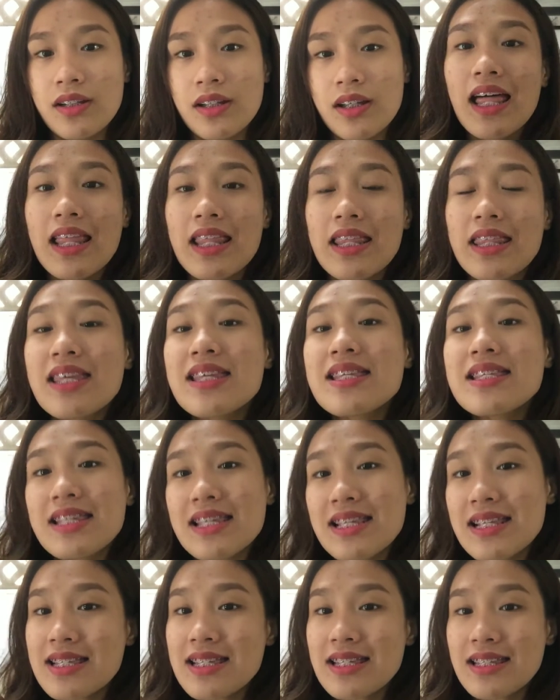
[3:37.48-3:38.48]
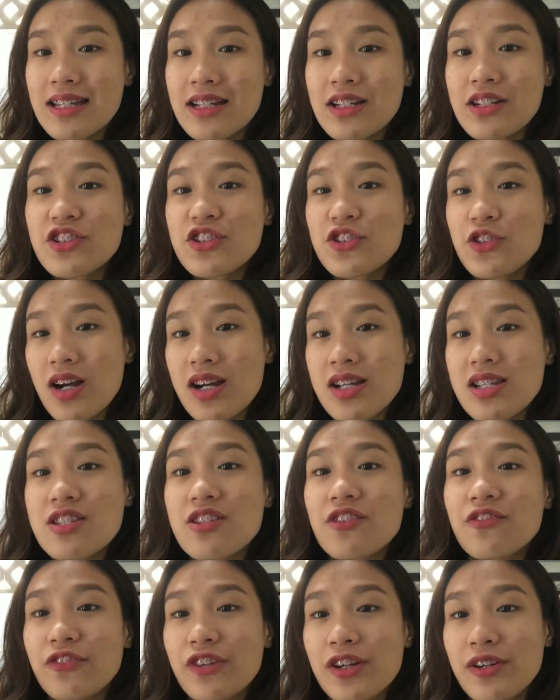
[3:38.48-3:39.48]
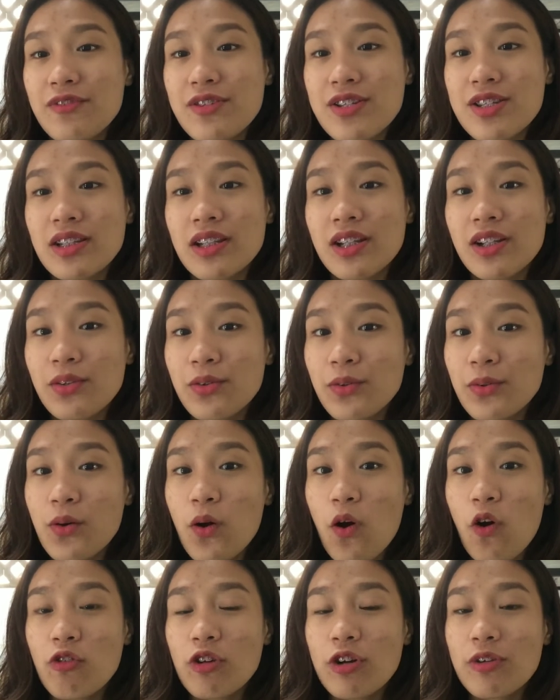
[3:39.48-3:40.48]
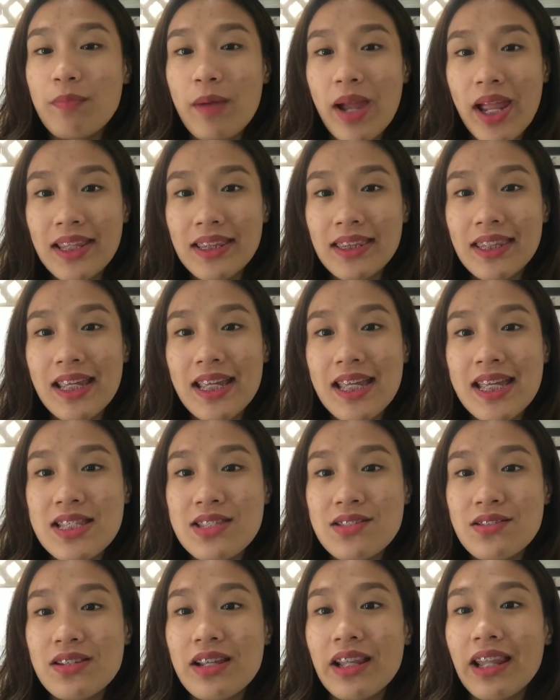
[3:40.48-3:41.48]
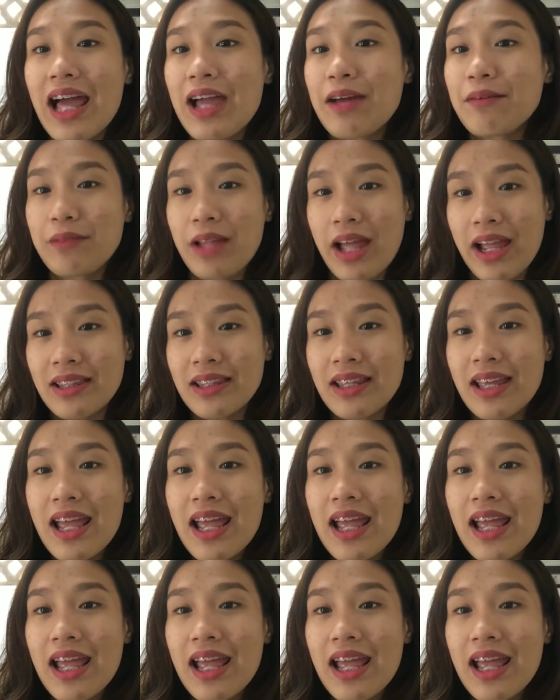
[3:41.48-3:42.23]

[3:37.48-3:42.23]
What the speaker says: This incident thrust the previously looked-over painting into the limelight,